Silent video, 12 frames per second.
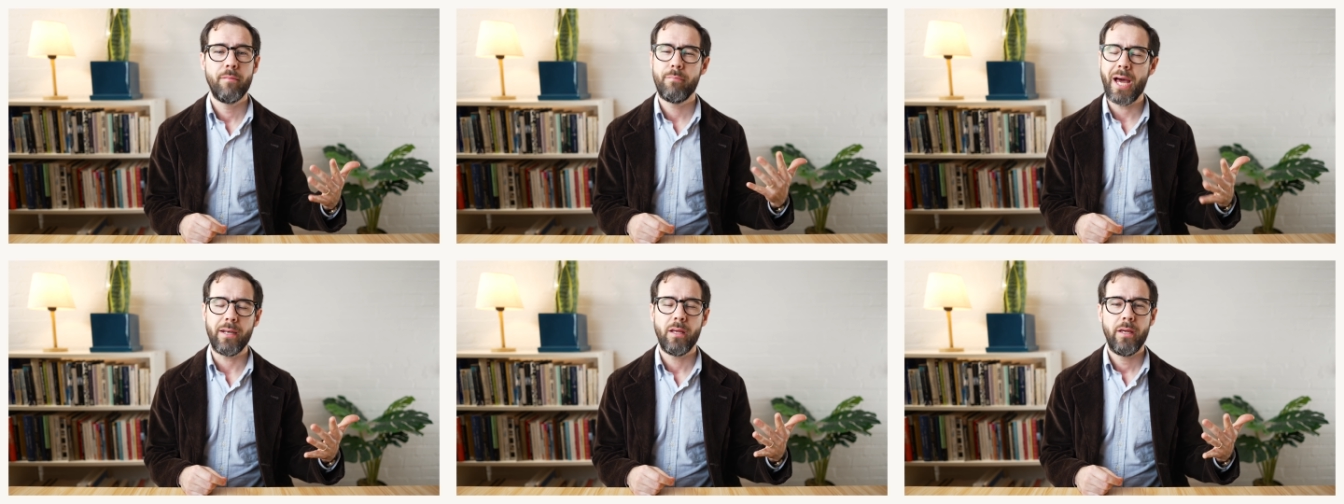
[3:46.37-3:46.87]

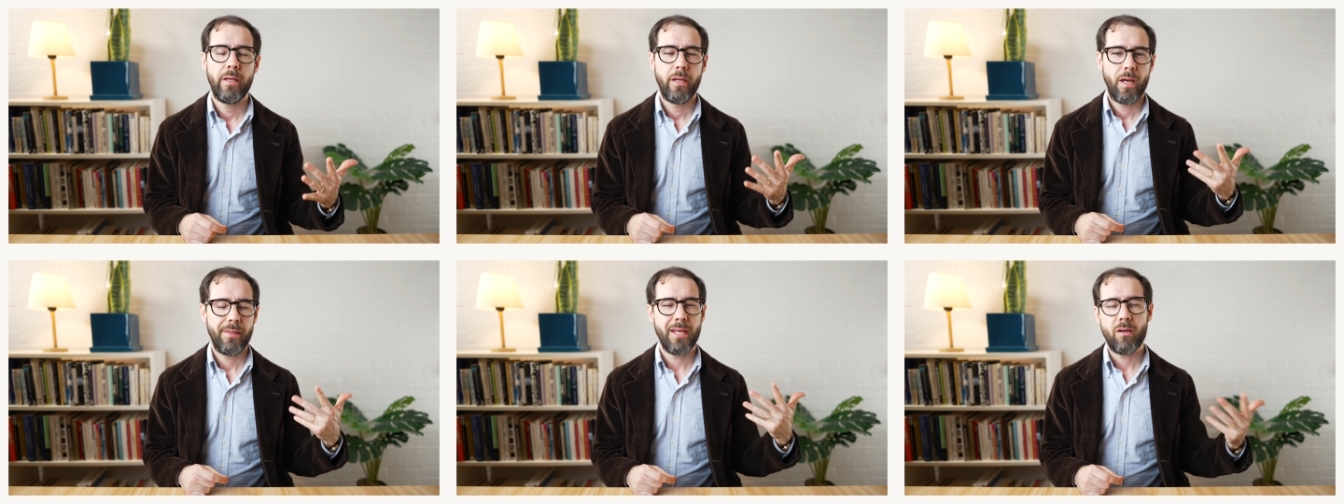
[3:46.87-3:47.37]
But
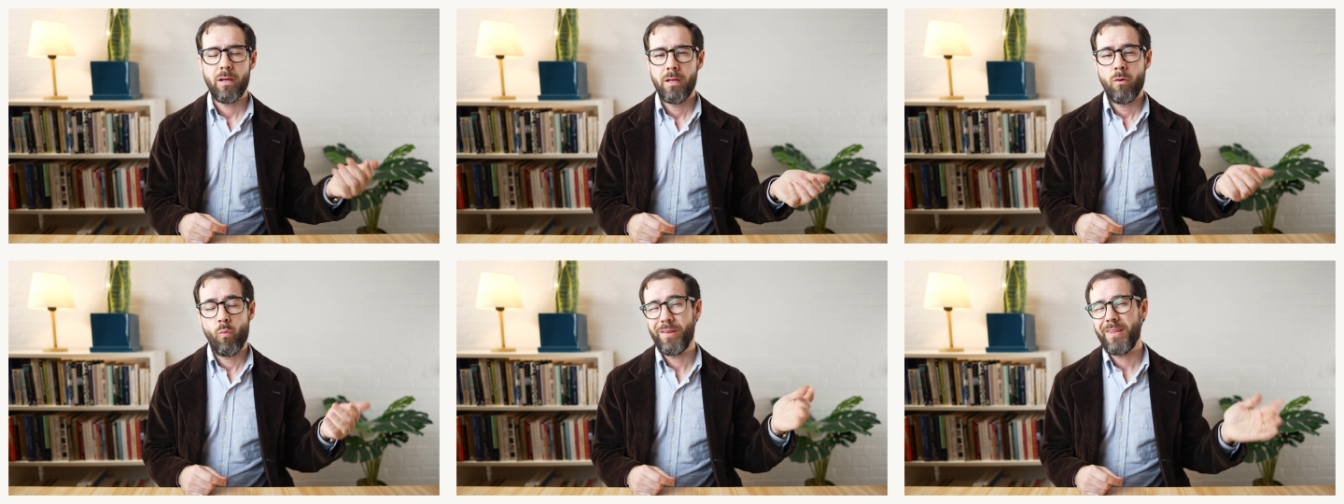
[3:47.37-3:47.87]
I think,
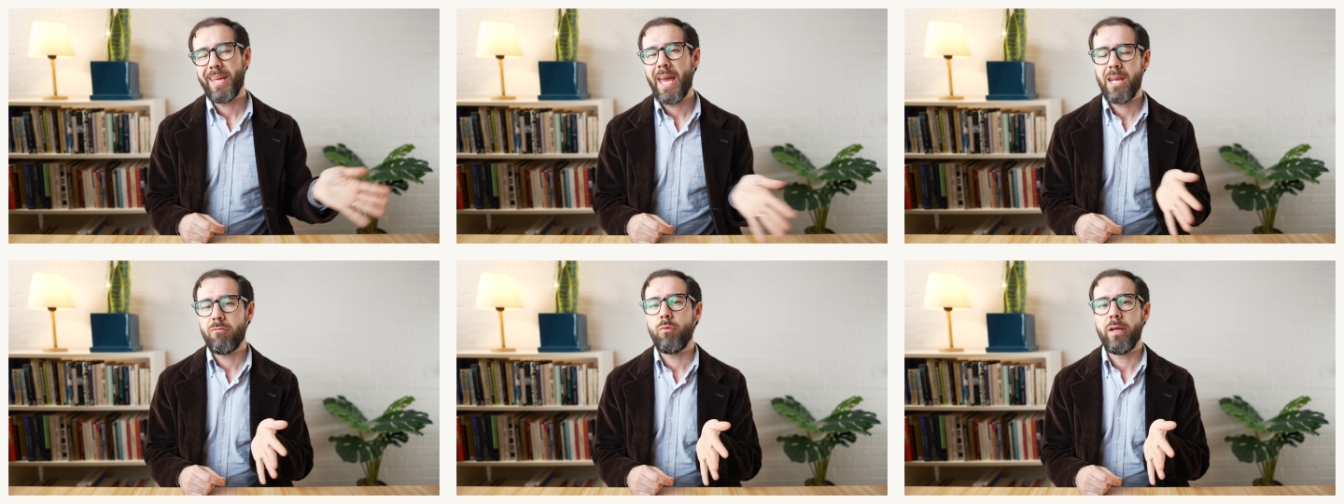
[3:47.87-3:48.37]
once
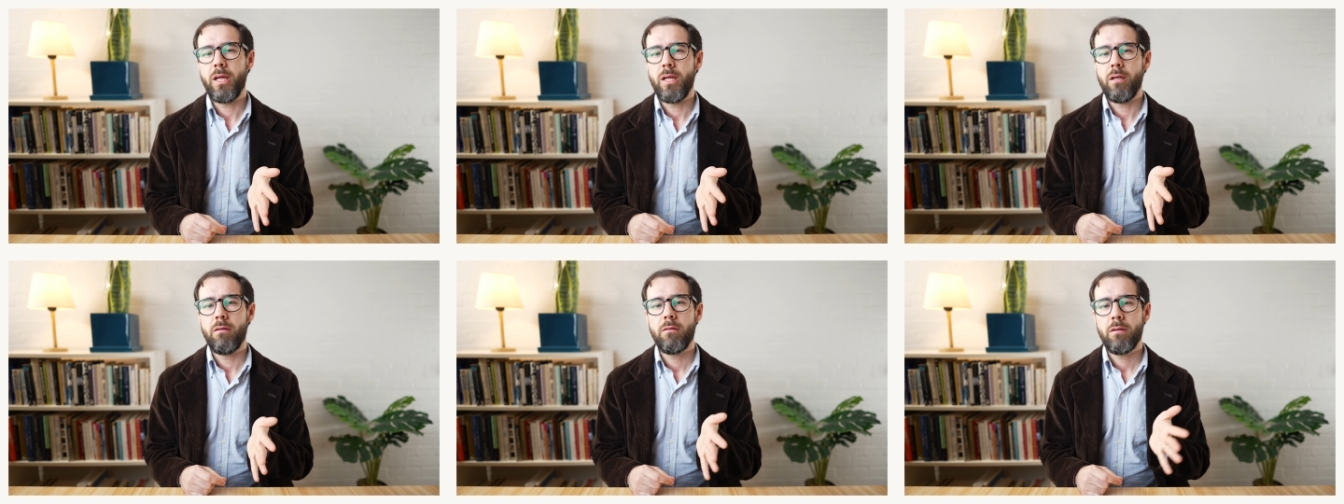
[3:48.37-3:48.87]
again, if
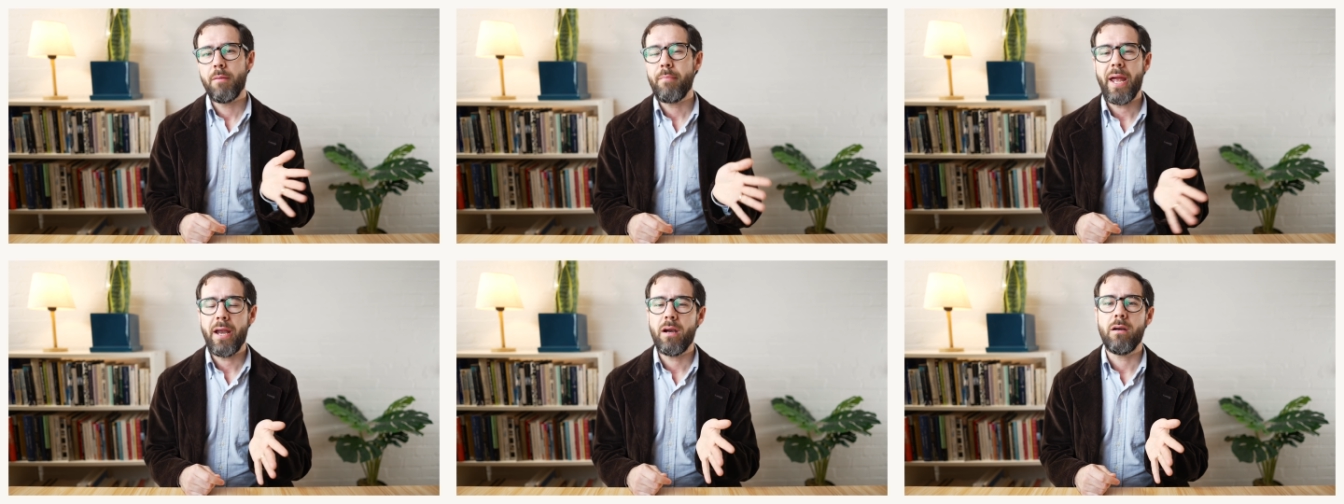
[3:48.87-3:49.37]
we
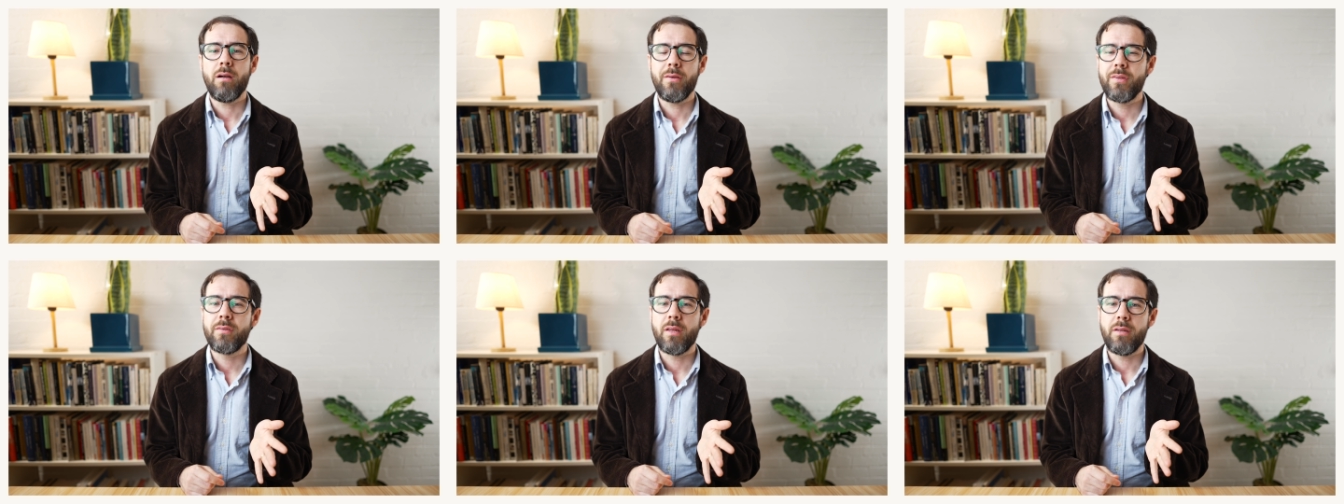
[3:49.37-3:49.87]
compare
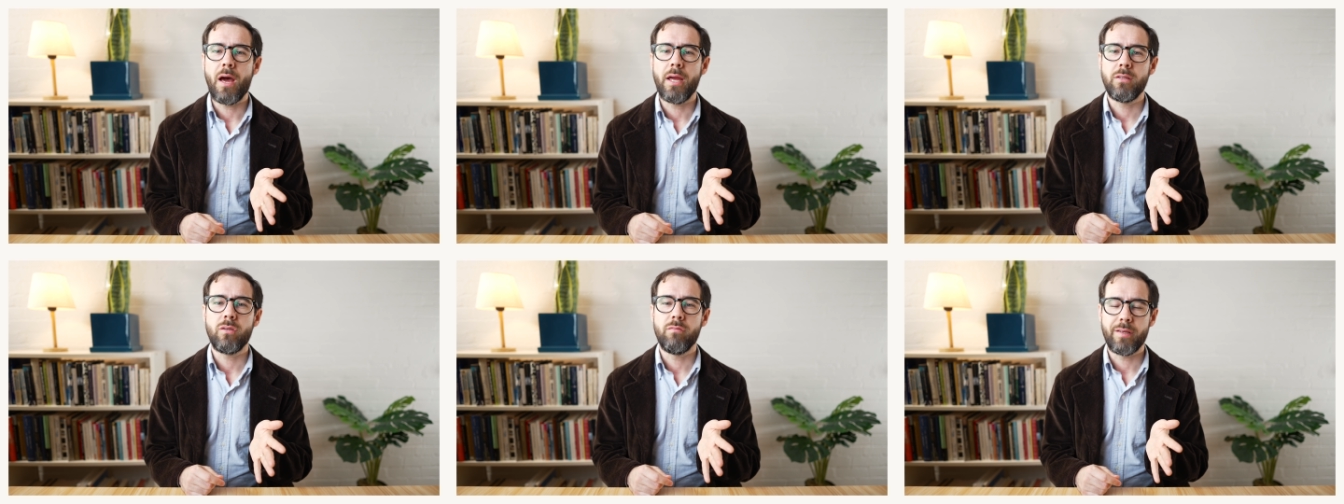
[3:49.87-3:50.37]
assisted
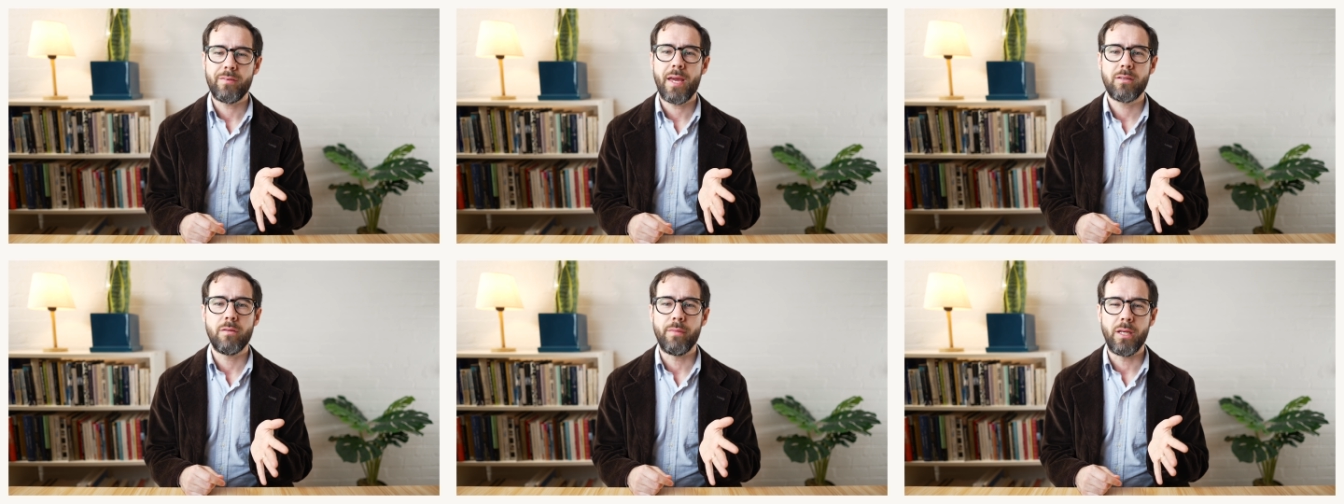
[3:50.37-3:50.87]
dying to
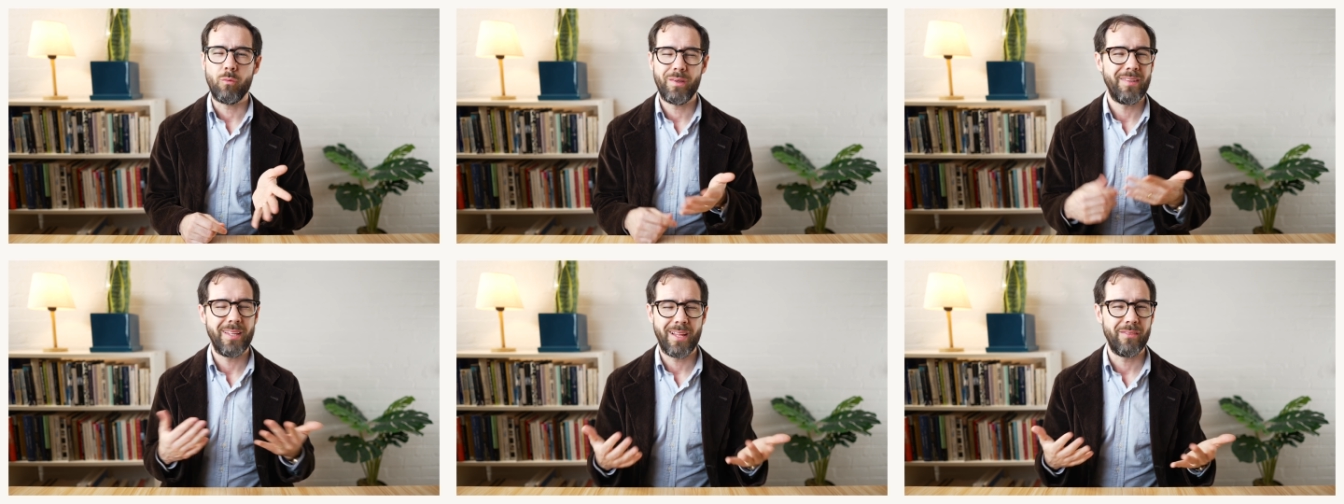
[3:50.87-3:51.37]
vasectomy, we
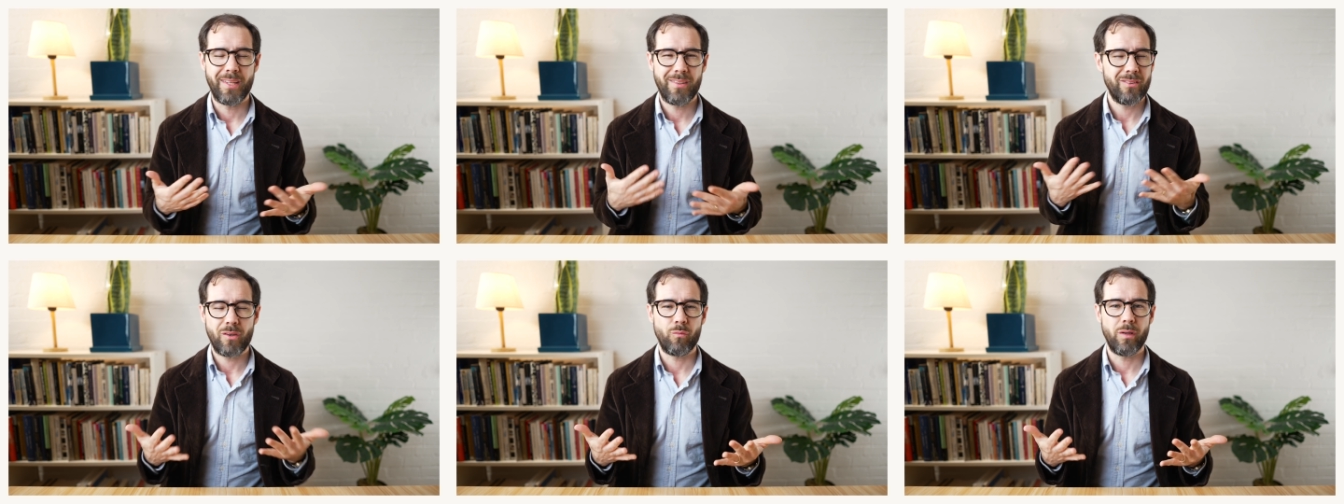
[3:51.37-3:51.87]
see that this
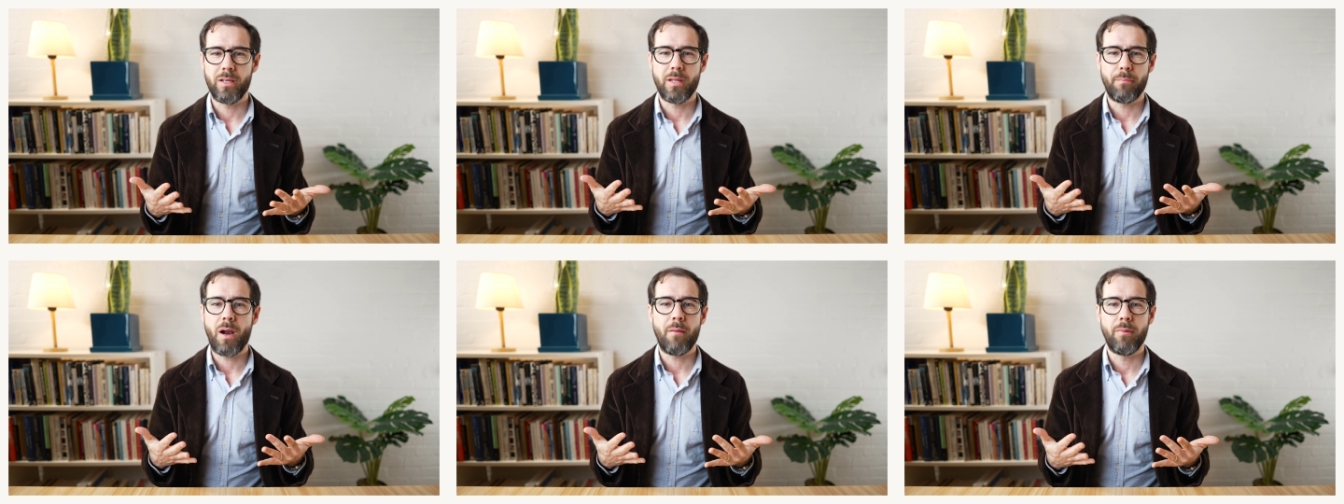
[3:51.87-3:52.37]
isn't really the
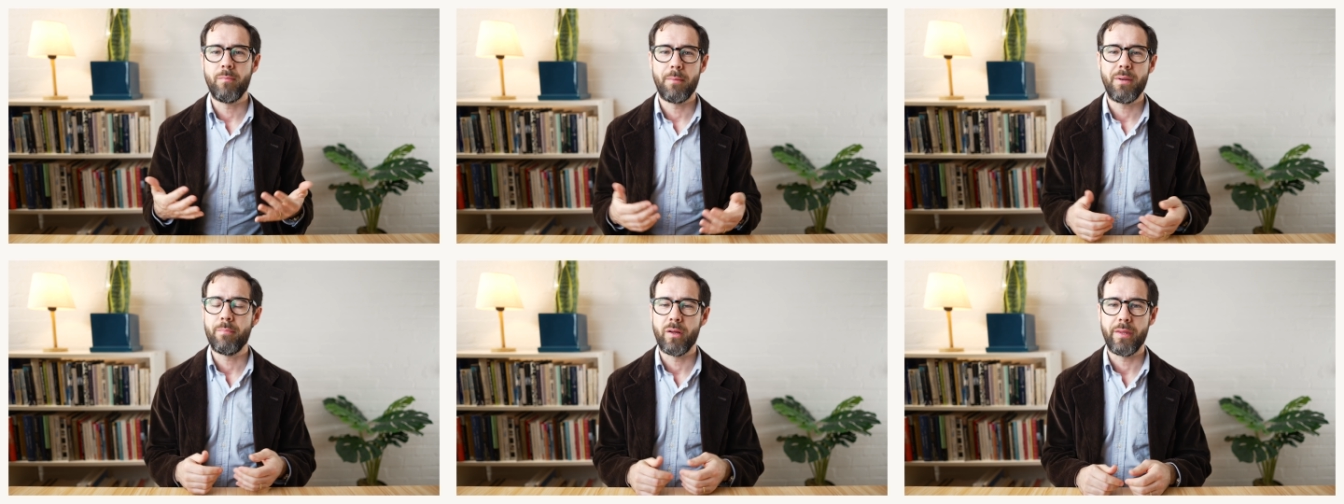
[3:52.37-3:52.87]
problem that
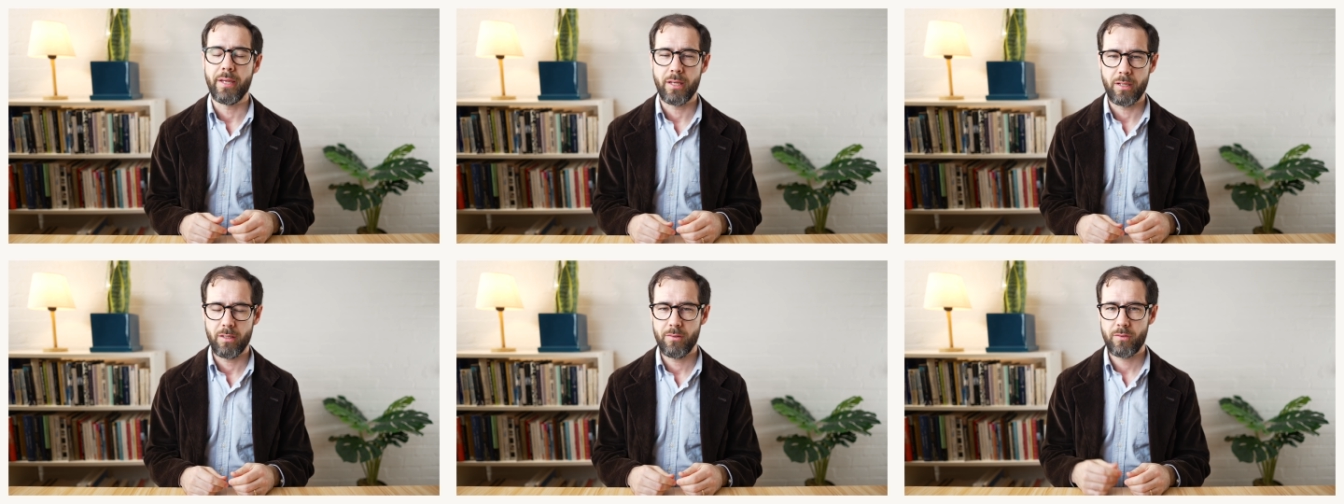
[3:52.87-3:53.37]
people think
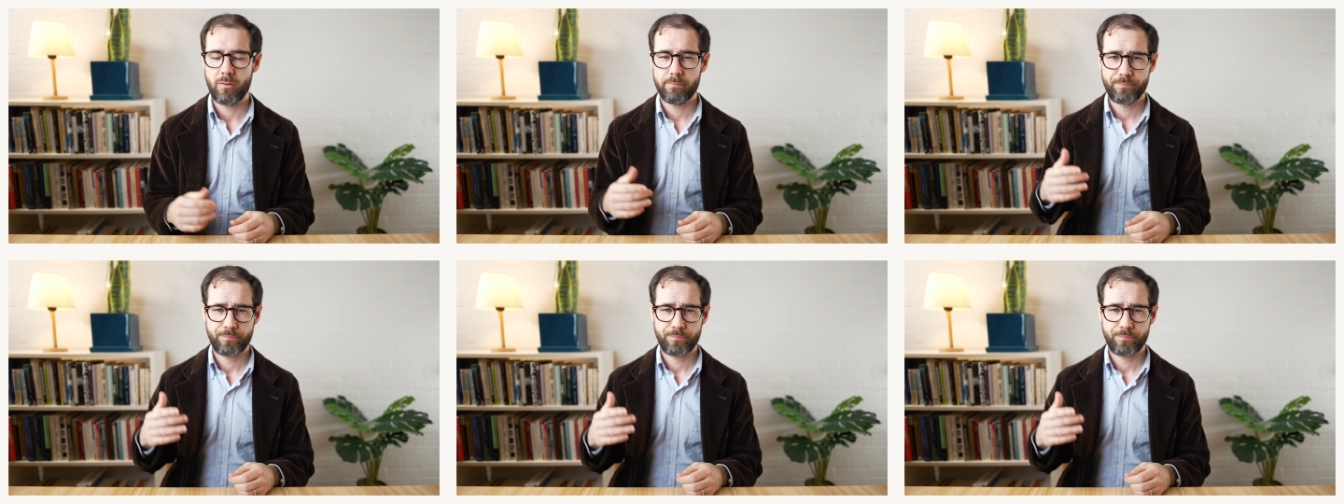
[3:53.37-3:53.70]
it is.